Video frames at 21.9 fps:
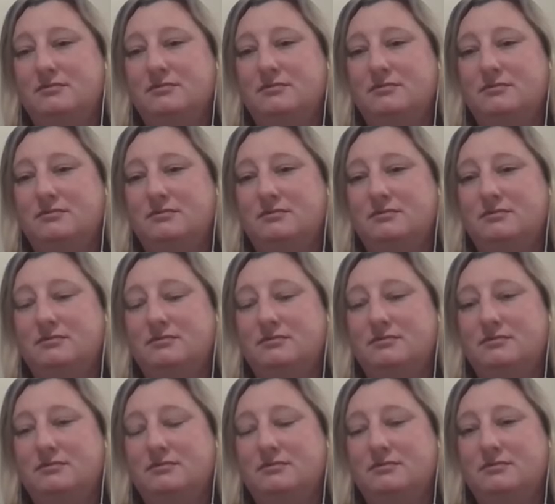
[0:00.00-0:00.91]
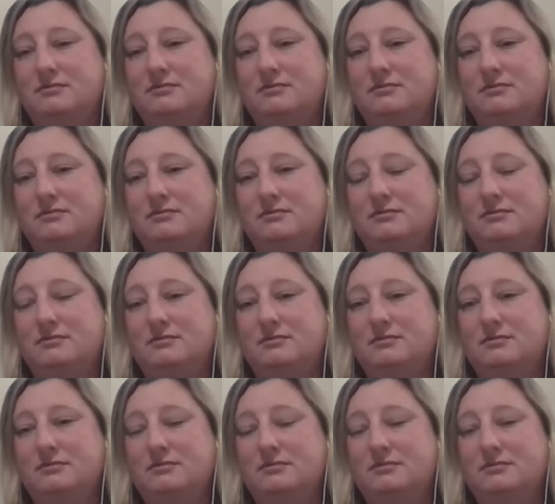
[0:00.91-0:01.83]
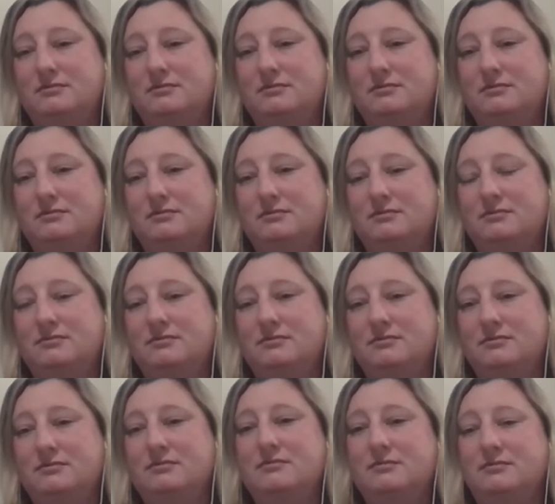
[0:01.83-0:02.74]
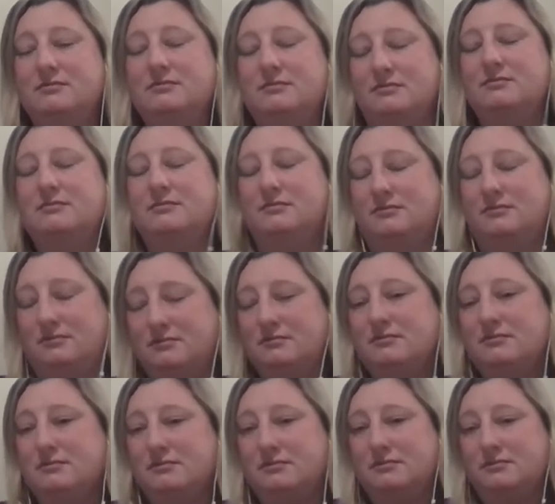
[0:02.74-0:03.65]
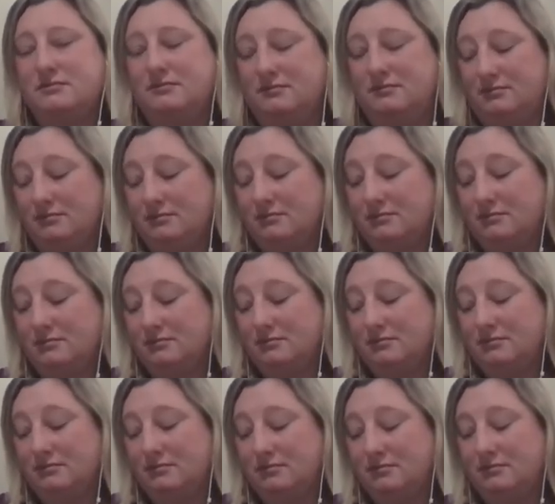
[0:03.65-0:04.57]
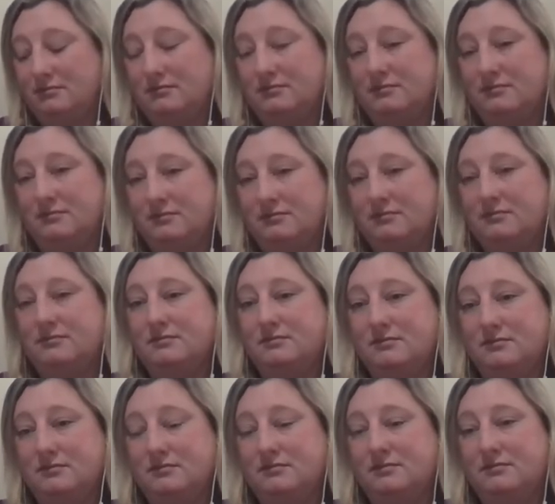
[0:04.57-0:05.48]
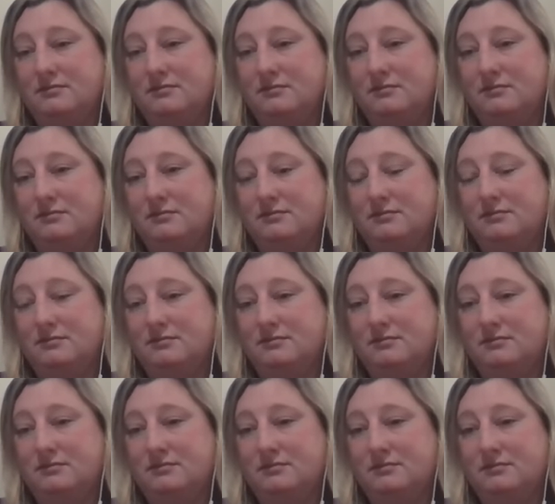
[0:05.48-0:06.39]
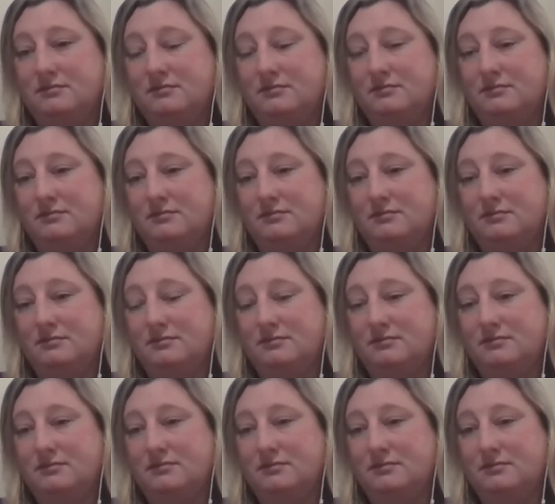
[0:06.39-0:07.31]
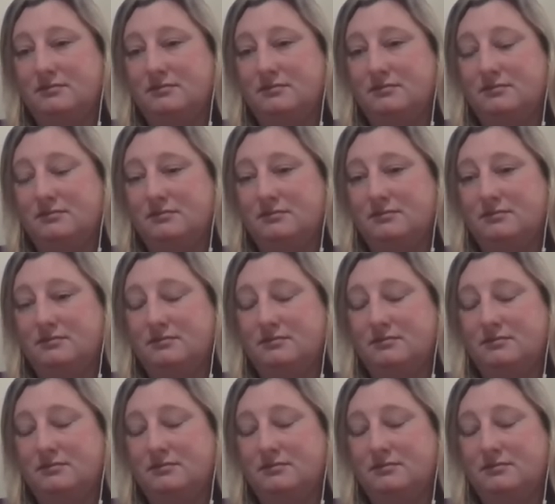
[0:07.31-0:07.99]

This person isn't speaking.